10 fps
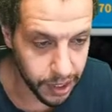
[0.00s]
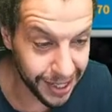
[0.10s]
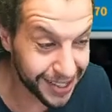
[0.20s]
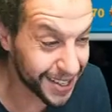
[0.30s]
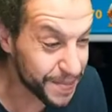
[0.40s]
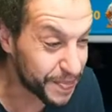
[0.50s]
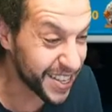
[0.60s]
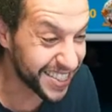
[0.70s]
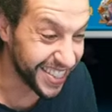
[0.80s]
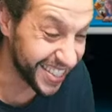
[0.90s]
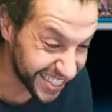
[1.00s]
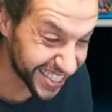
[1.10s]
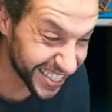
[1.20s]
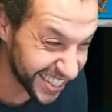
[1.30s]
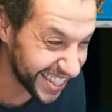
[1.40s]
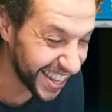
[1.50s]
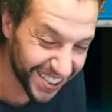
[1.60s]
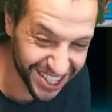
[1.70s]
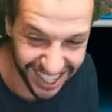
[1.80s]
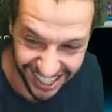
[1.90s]
Easy peasy. That's the,
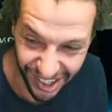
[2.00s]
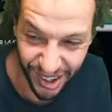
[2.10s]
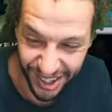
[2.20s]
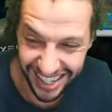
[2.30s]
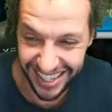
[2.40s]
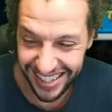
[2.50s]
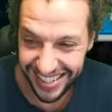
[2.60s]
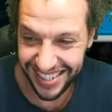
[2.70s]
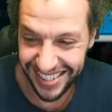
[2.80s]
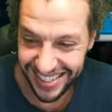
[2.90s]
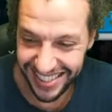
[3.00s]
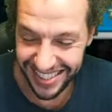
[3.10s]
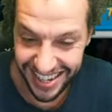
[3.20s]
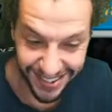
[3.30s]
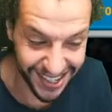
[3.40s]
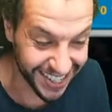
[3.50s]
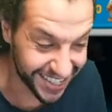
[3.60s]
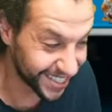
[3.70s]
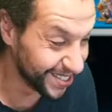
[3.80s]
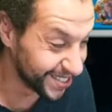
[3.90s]
that was the slogan. That was
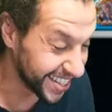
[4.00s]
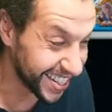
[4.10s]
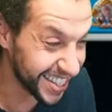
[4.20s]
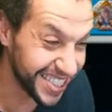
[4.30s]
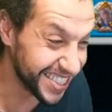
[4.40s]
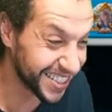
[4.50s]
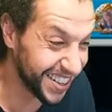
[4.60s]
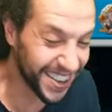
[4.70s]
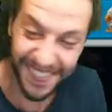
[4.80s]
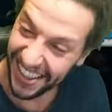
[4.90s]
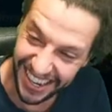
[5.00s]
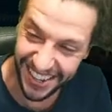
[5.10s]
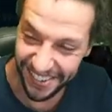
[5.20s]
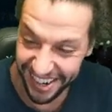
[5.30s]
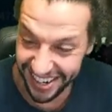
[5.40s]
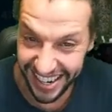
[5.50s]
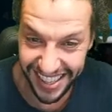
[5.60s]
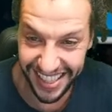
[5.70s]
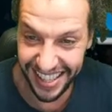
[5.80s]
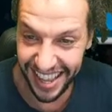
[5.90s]
the slogan. Anytime, anywhere,
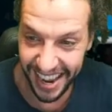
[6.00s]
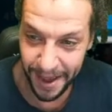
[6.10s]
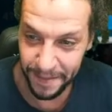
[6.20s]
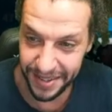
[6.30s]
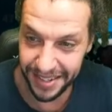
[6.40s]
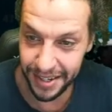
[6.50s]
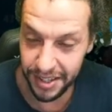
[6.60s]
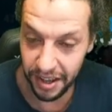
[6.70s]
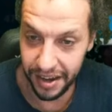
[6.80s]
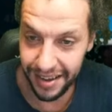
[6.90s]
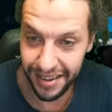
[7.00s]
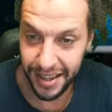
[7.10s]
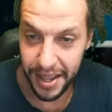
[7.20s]
anything that happens, he's like,